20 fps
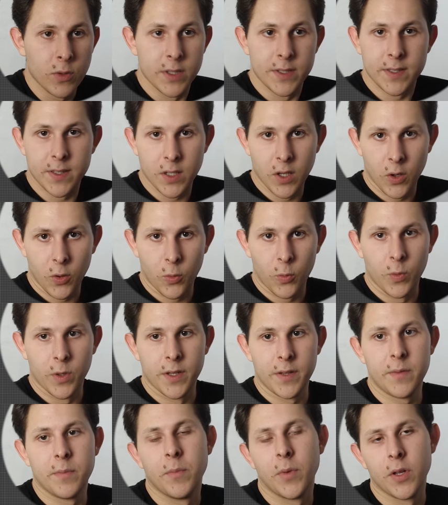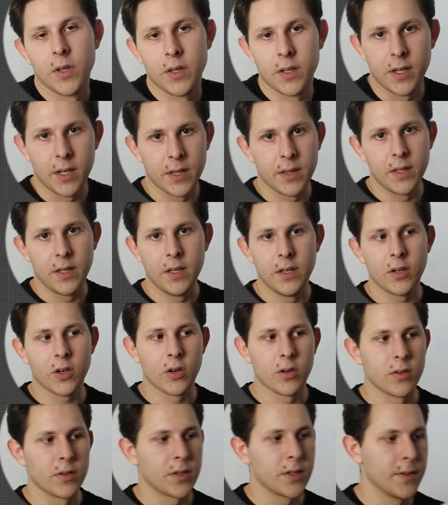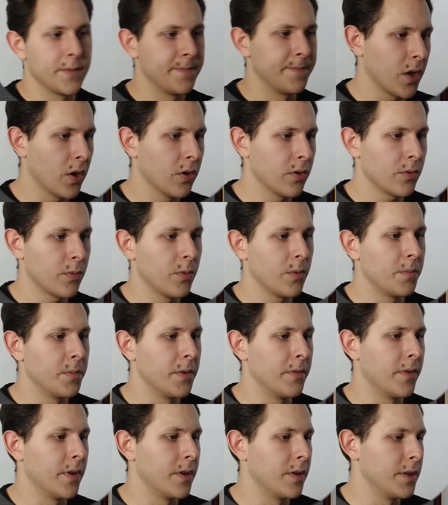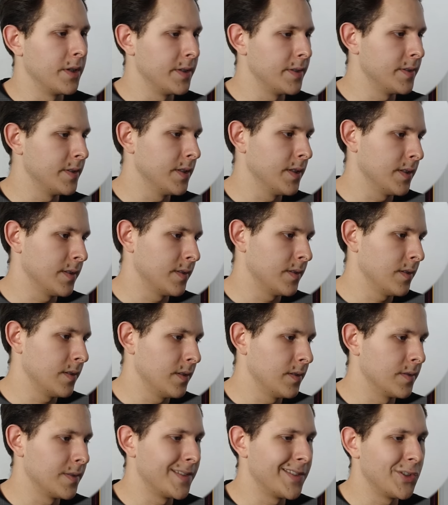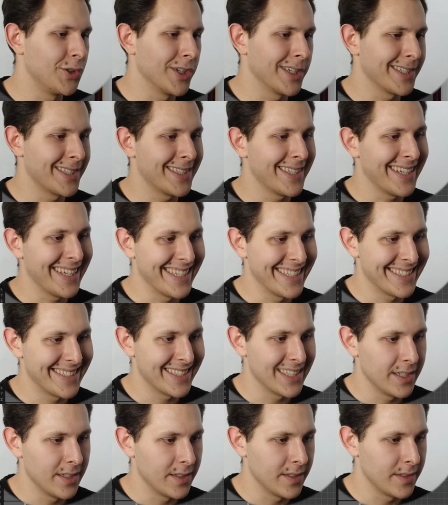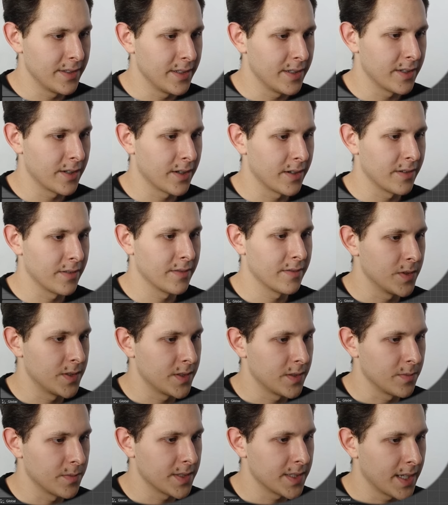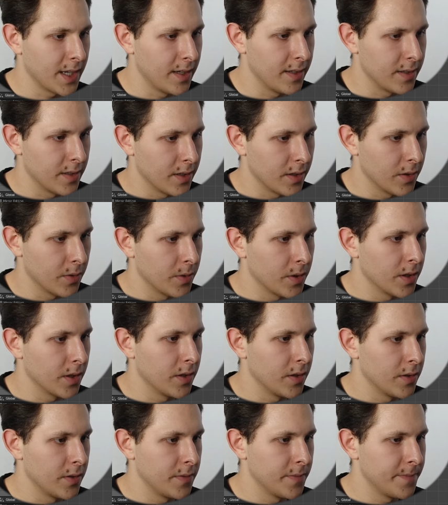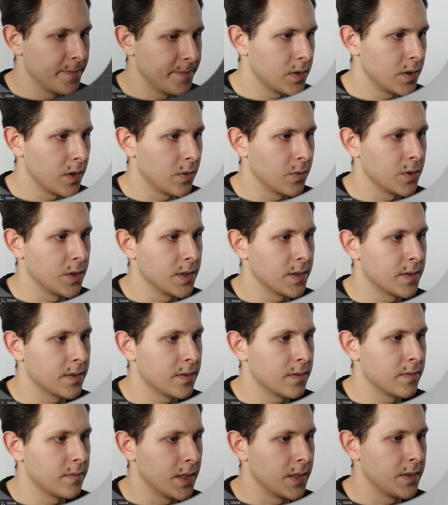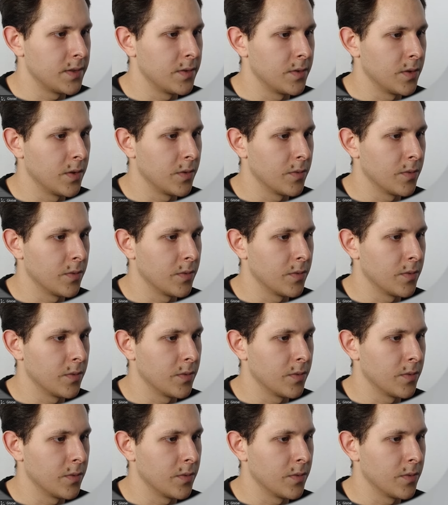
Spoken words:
let's go with modeling the cork. The cork will be very easy as it's just a cylinder with some scaling going on. So just let's,